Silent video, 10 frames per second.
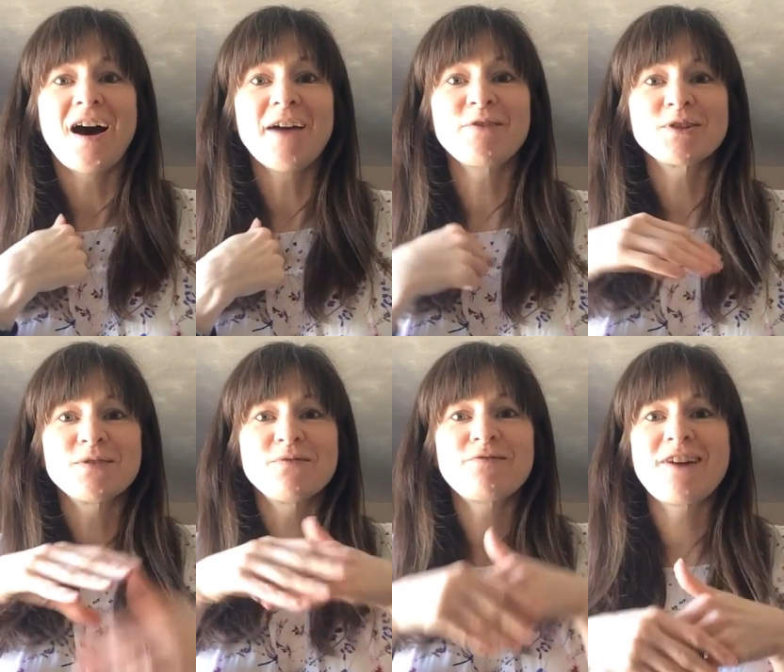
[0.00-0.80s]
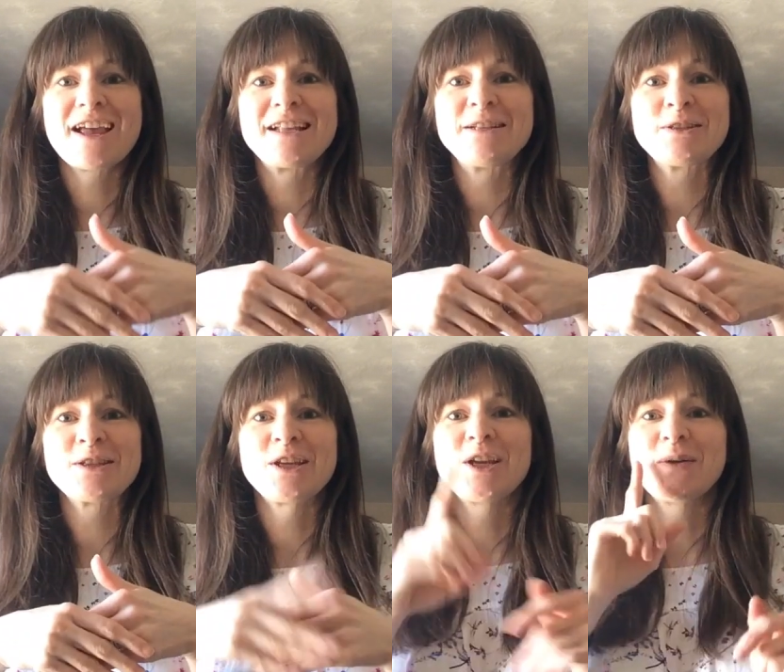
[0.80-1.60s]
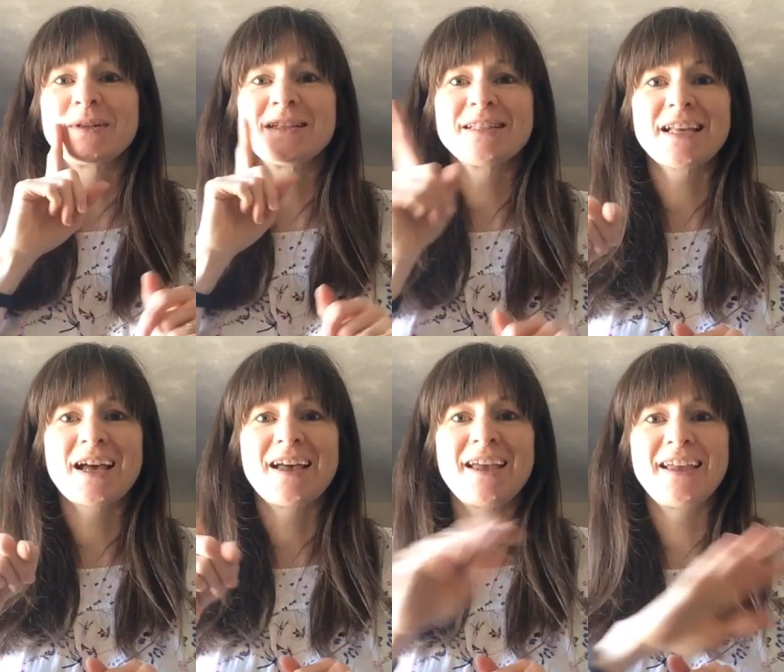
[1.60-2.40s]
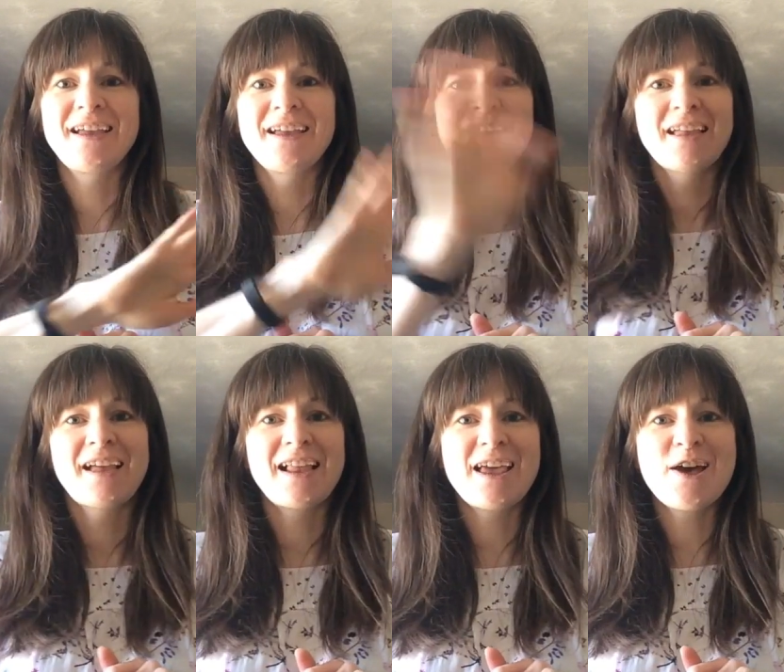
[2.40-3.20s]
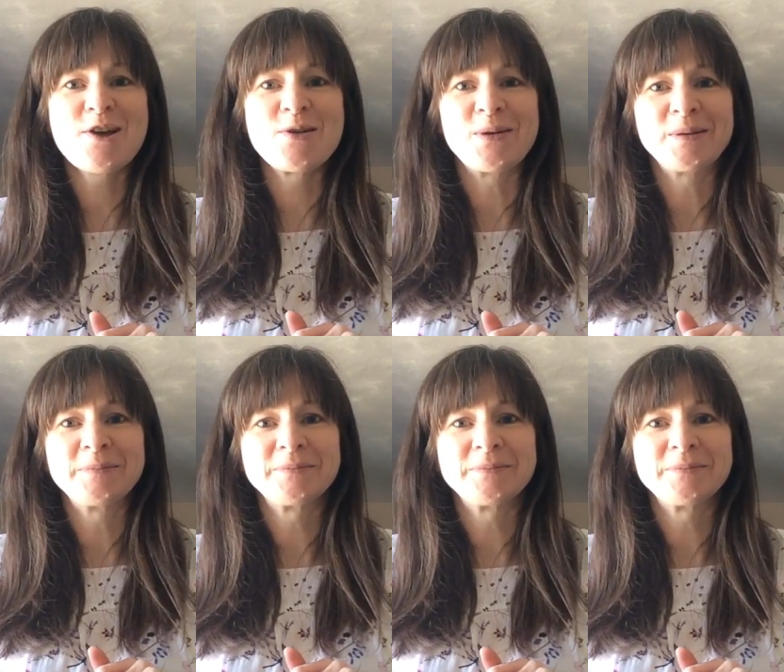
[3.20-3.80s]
I've got some friends who want to say hello.